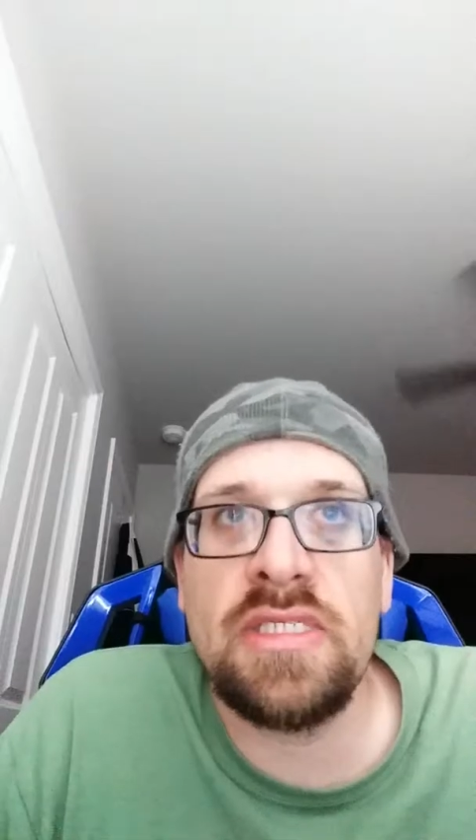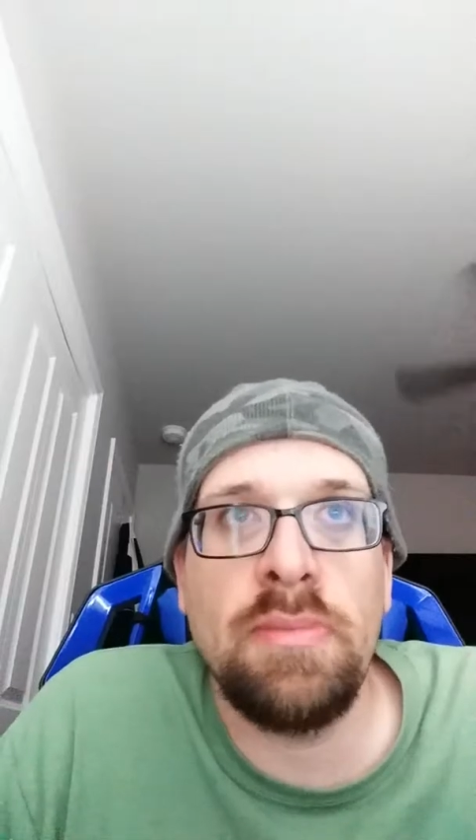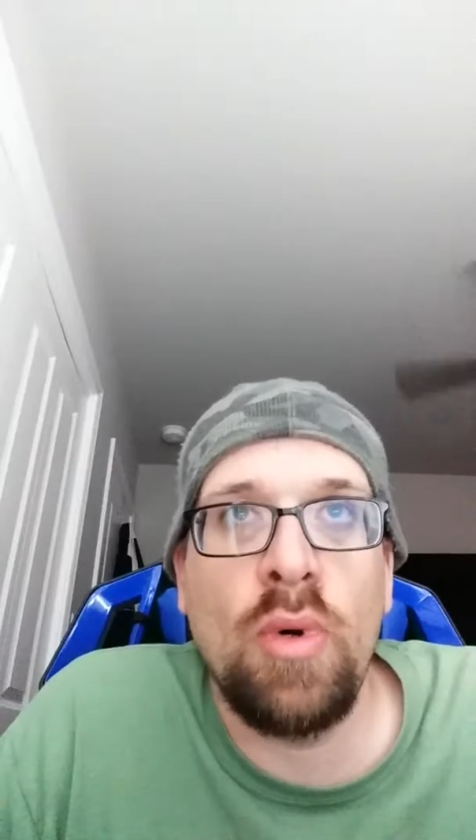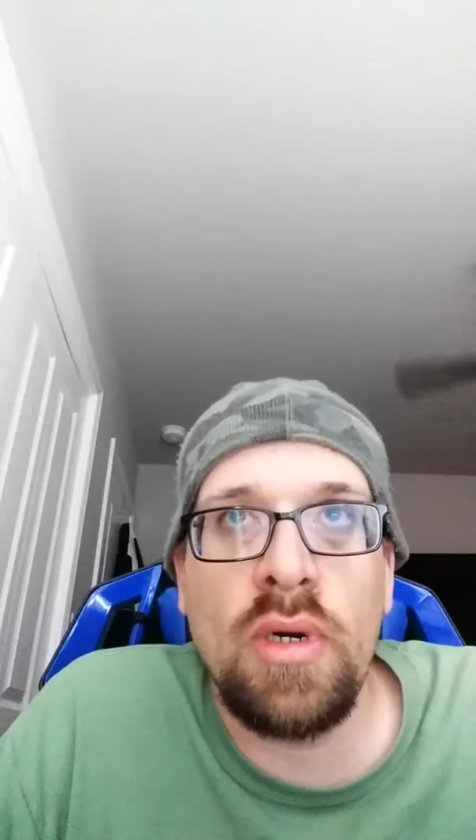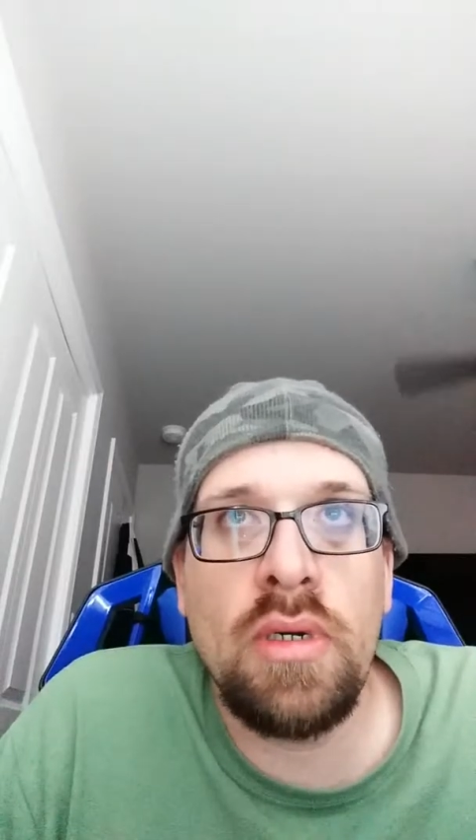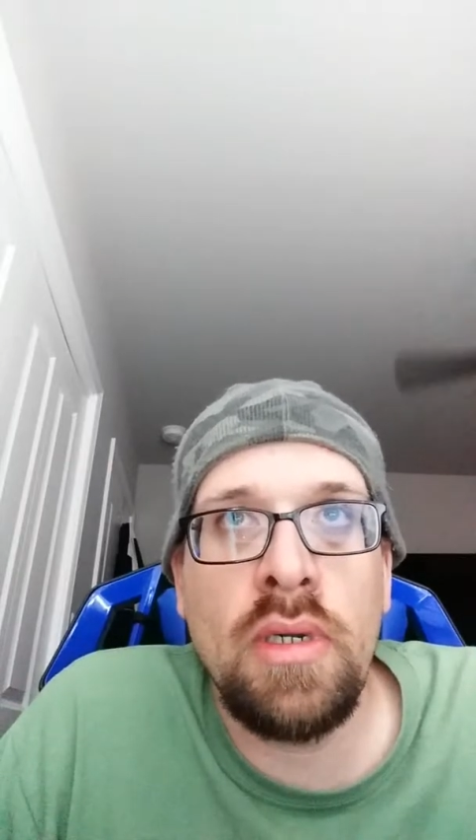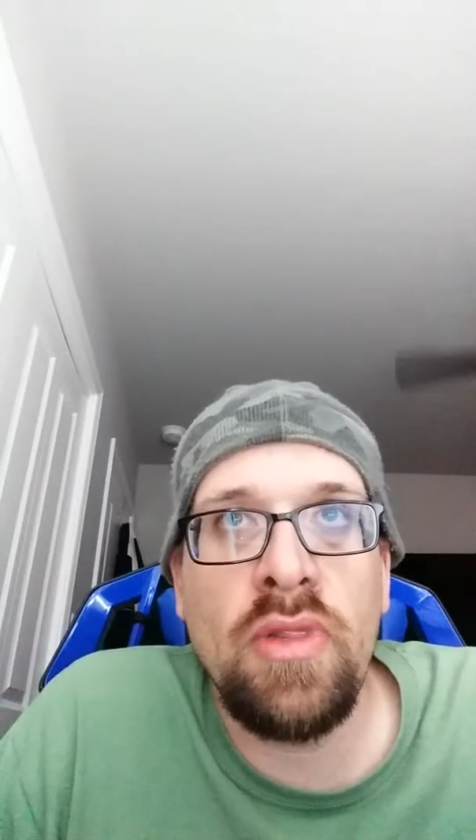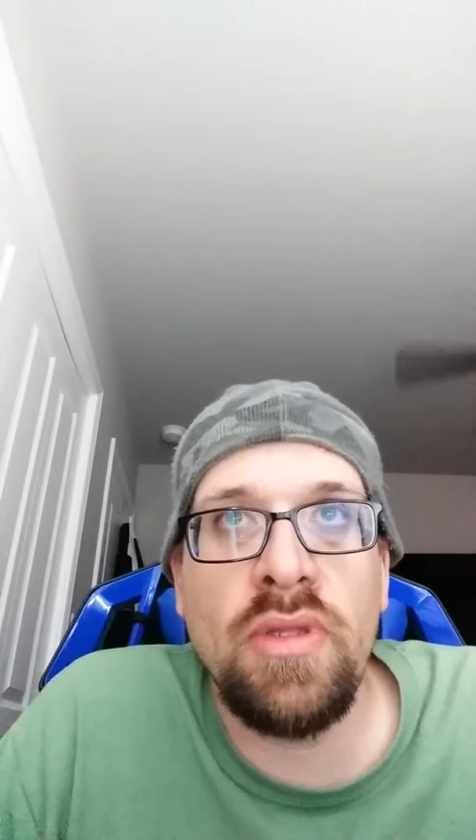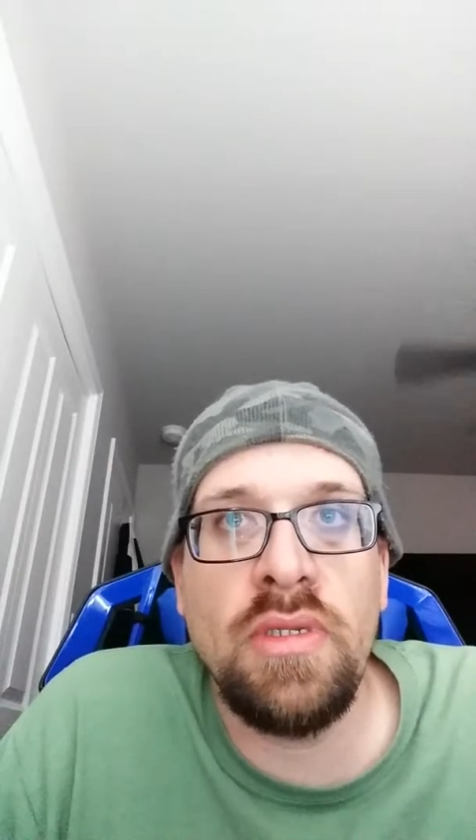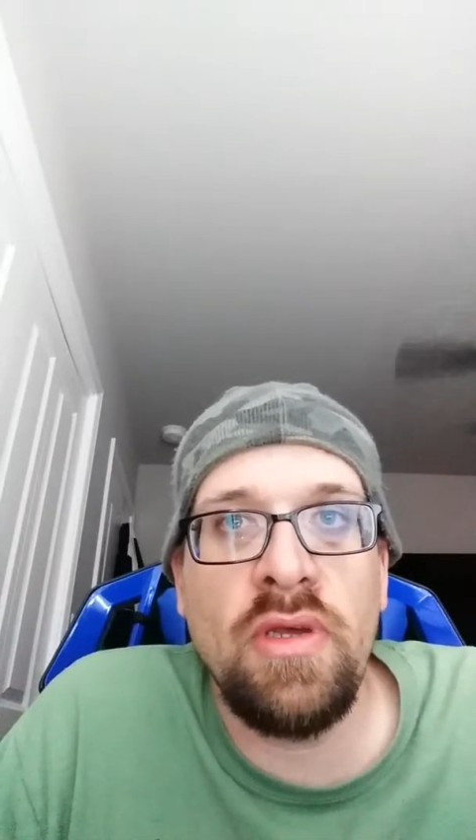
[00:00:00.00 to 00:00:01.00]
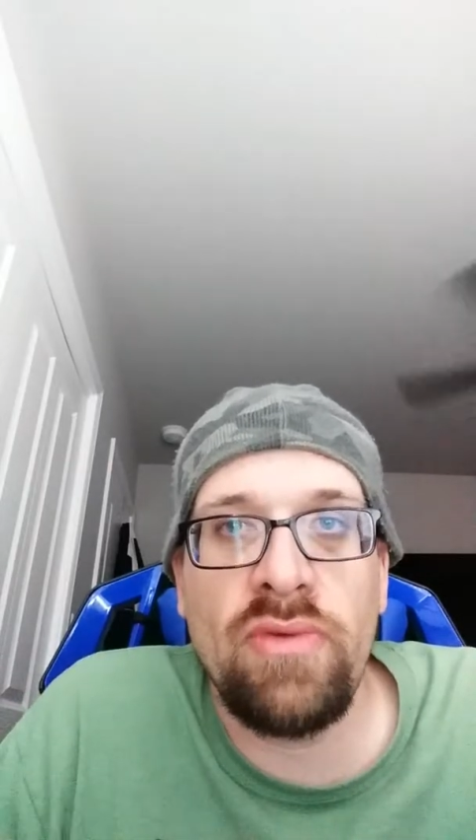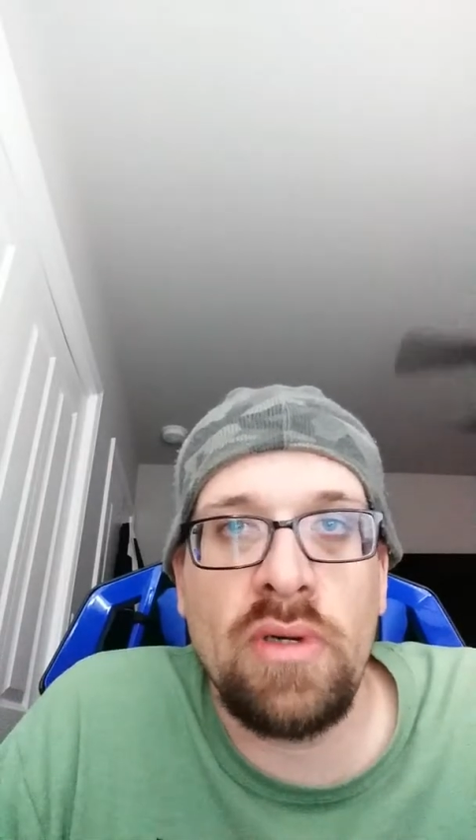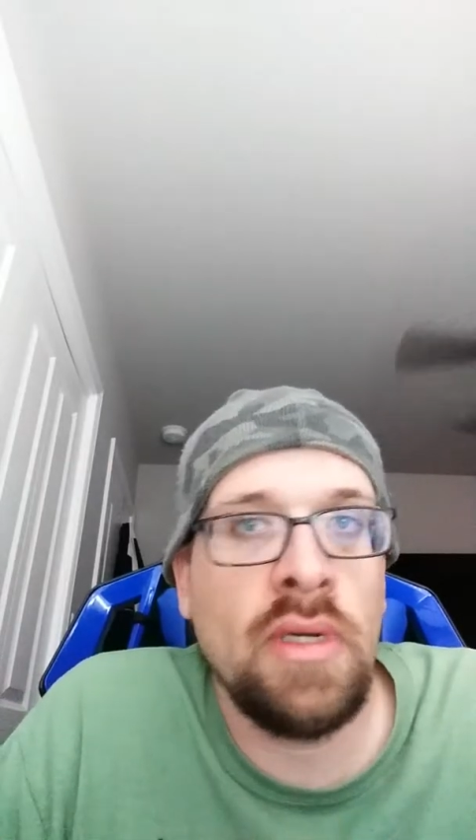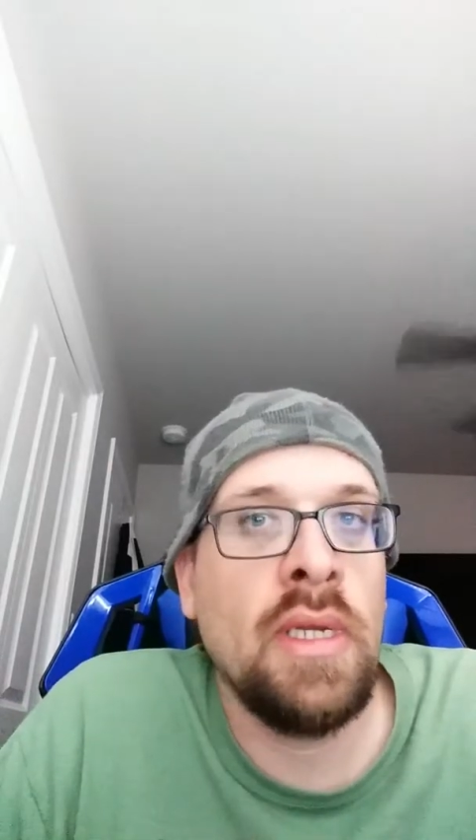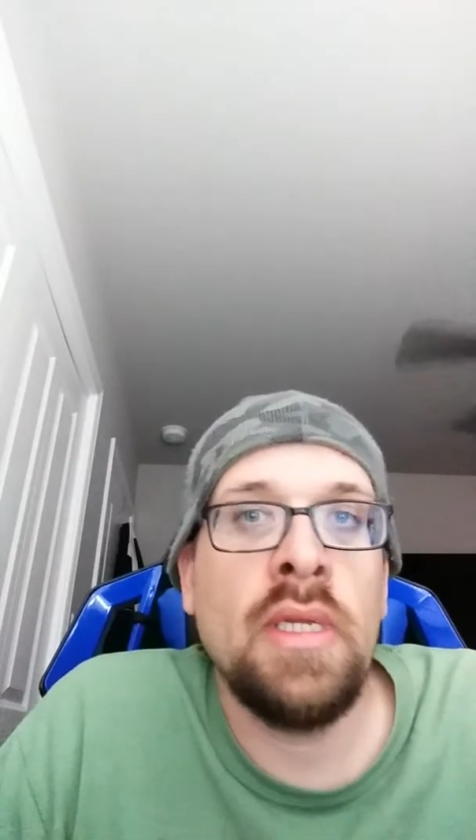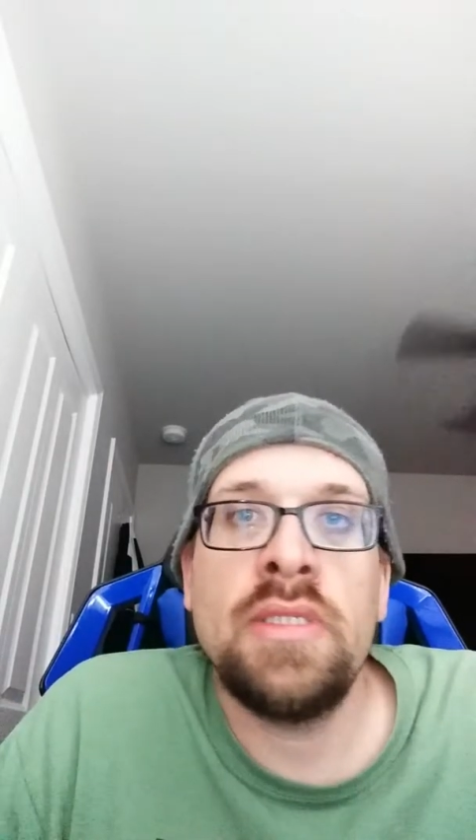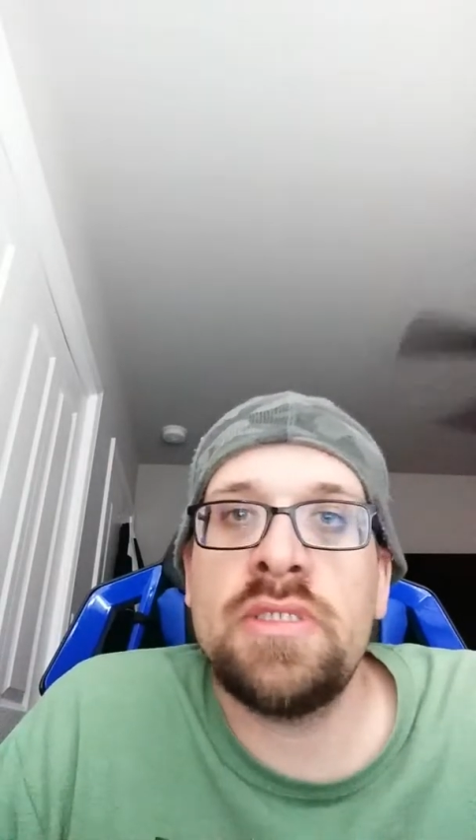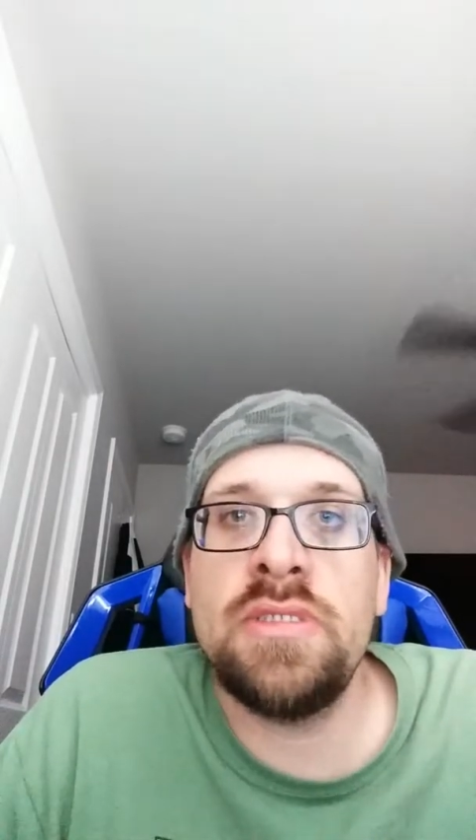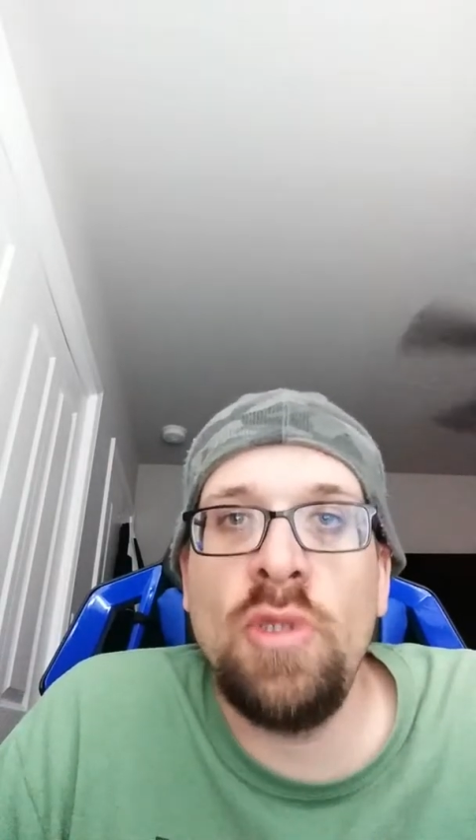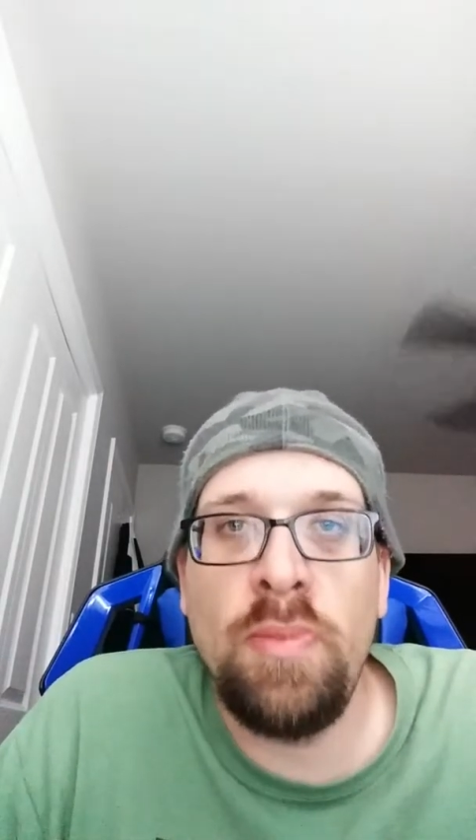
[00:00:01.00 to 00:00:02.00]
more than ever.
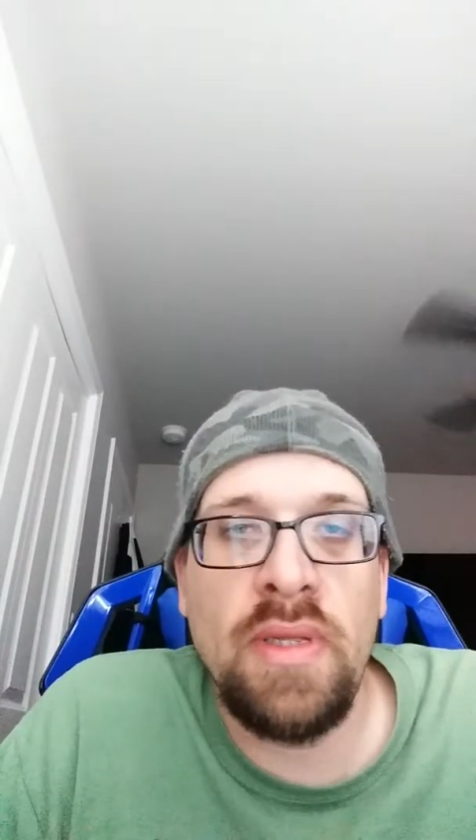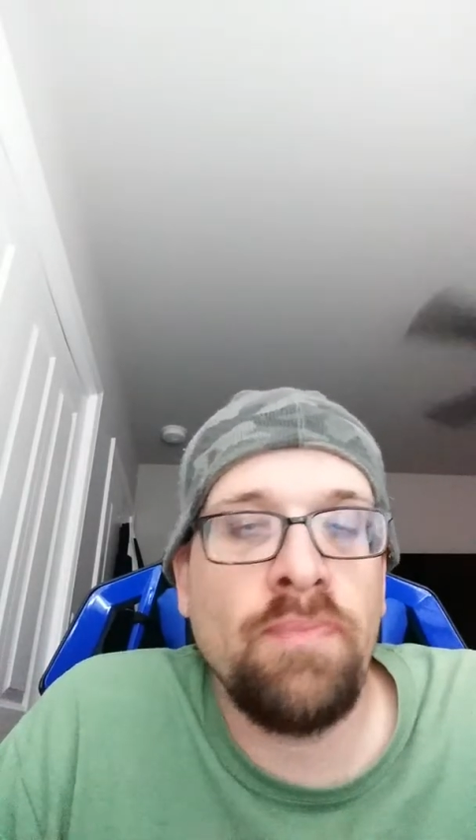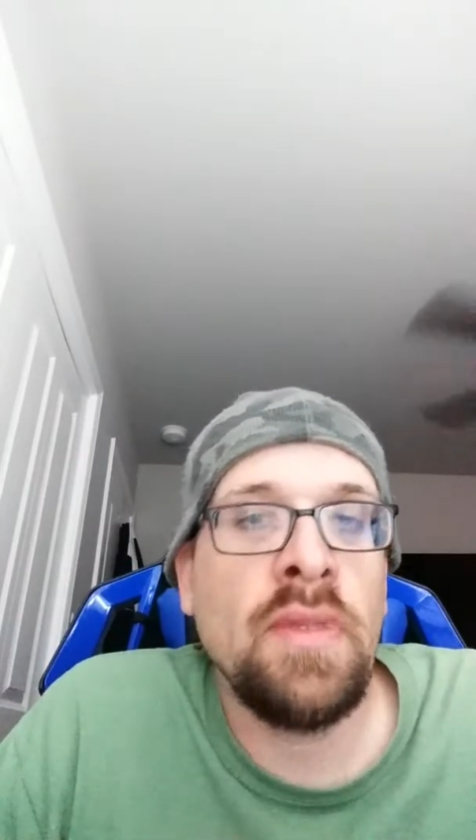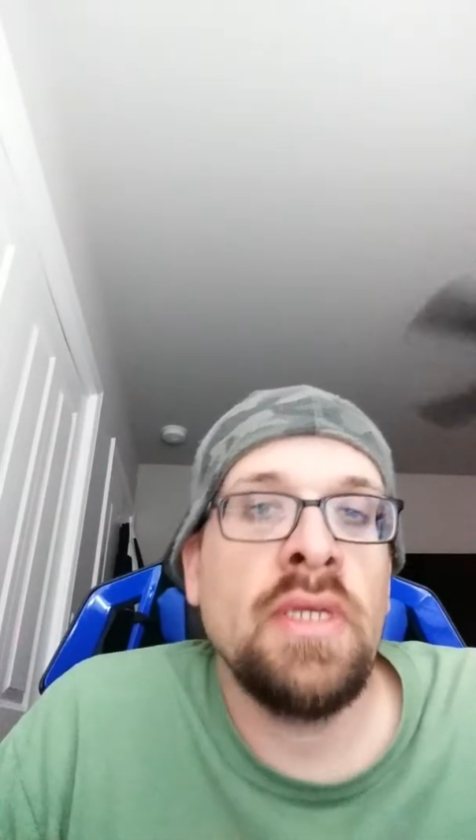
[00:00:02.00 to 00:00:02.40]
Stupid.